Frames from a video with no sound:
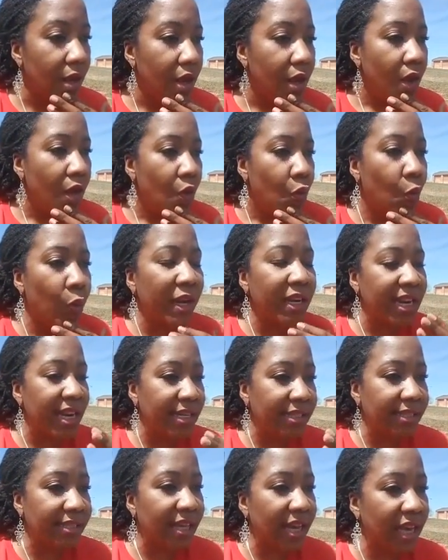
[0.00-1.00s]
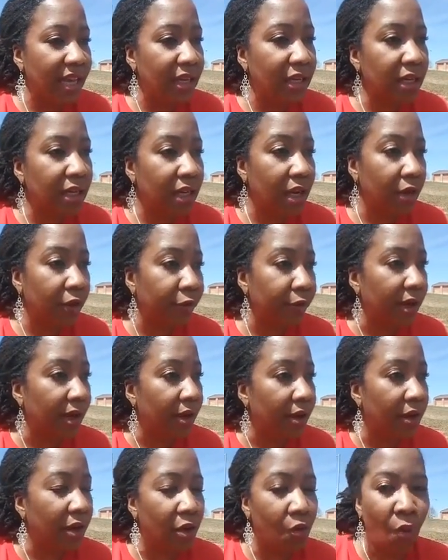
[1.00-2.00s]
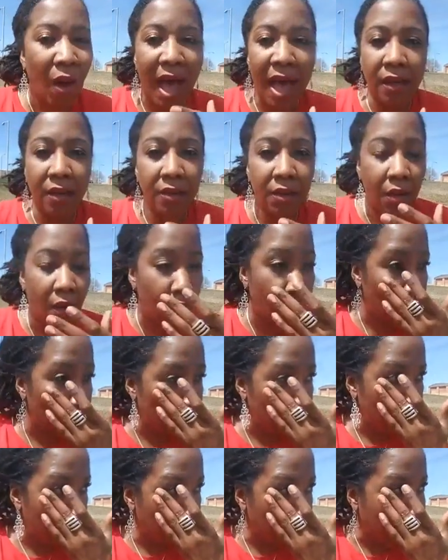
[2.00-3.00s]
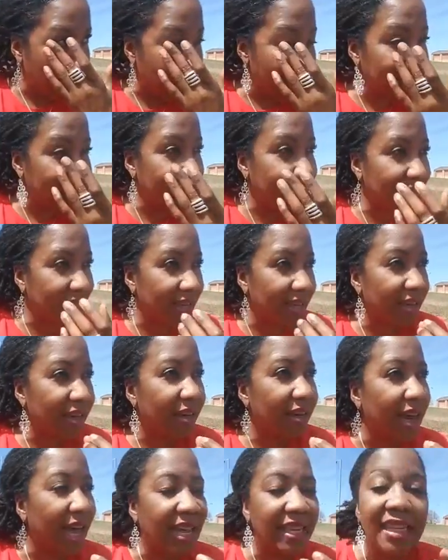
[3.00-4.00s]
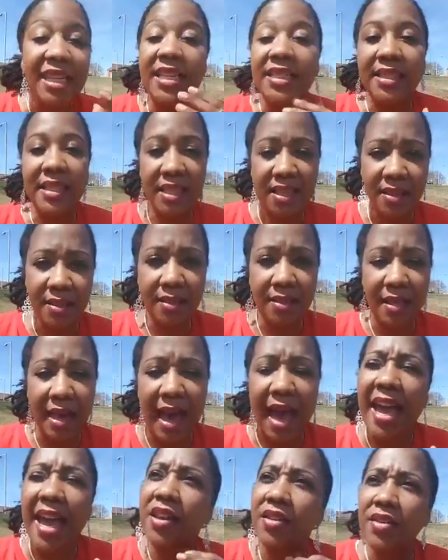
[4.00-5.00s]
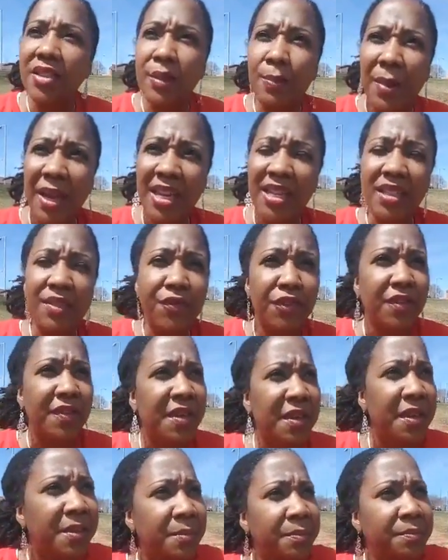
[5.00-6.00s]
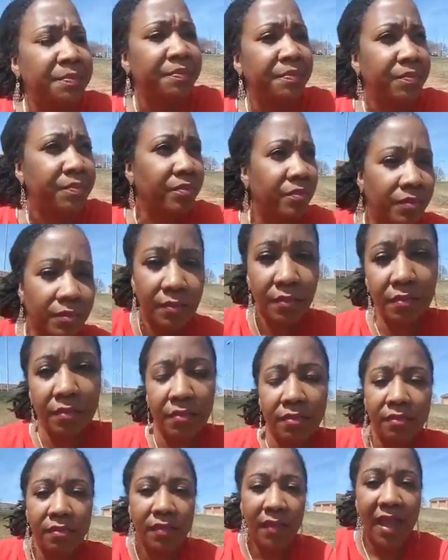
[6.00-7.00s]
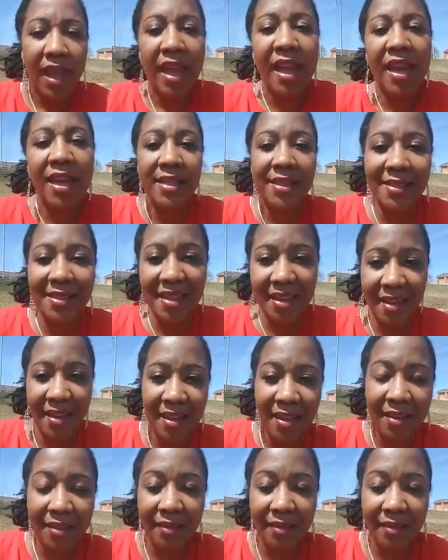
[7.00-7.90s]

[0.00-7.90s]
When they said it a while ago, I listened, I held space for them, and I said,